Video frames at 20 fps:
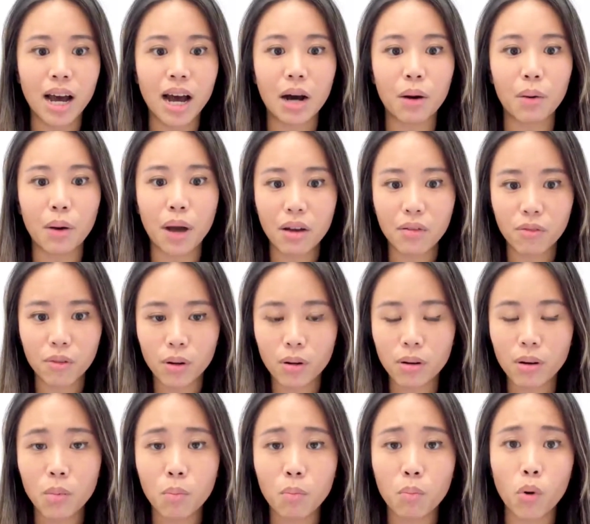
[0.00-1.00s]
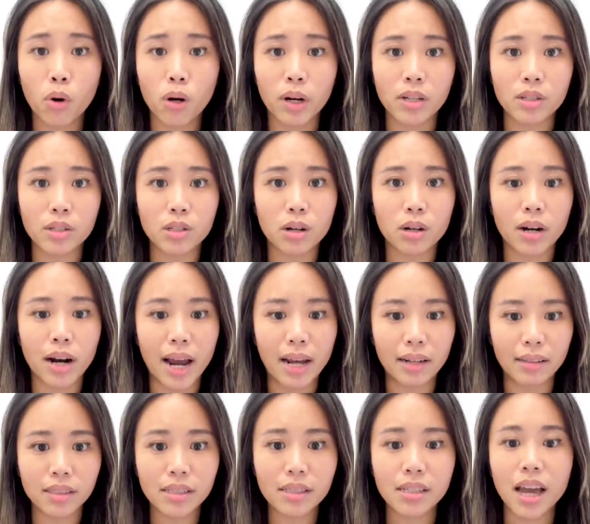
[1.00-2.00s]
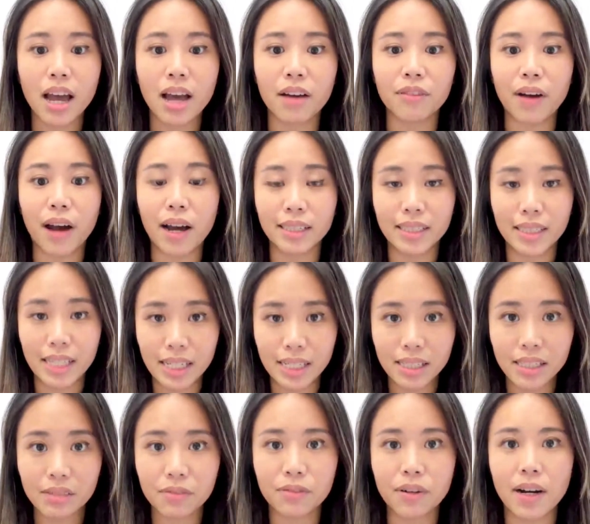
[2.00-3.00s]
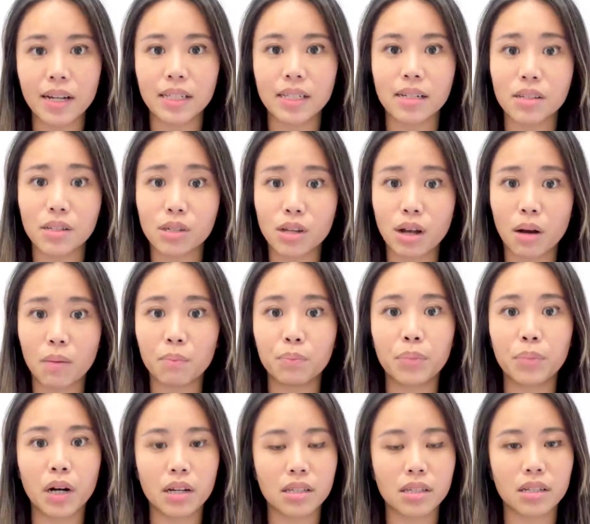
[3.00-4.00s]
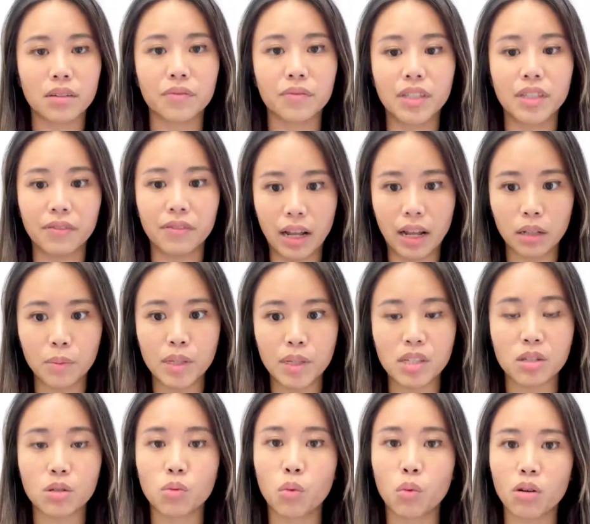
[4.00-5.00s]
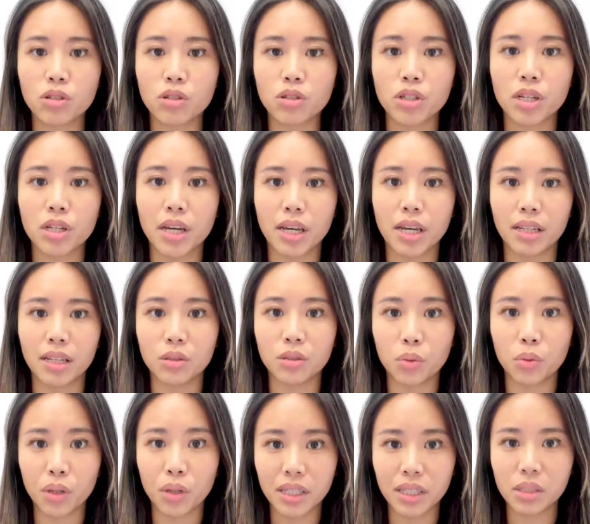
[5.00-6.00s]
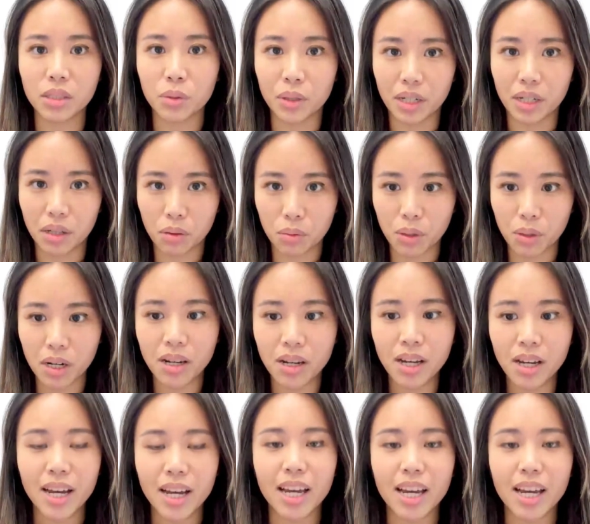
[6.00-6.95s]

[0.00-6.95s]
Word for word: However, Morningstar analysts have identified some positive developments to watch in twenty twenty-three,